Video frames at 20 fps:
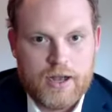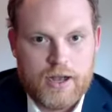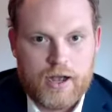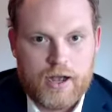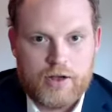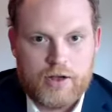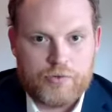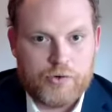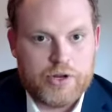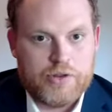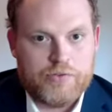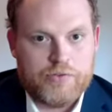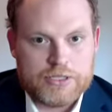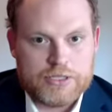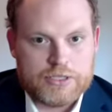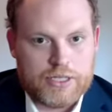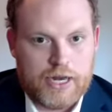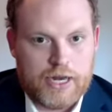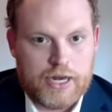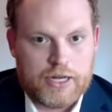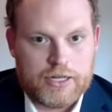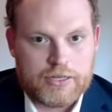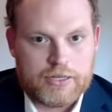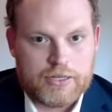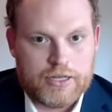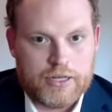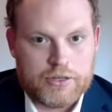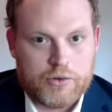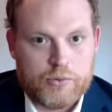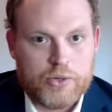of revisiting
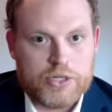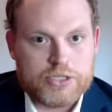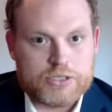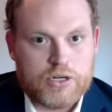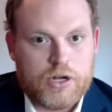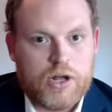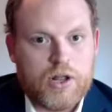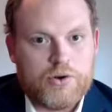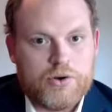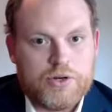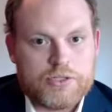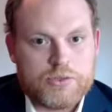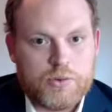the risk tolerance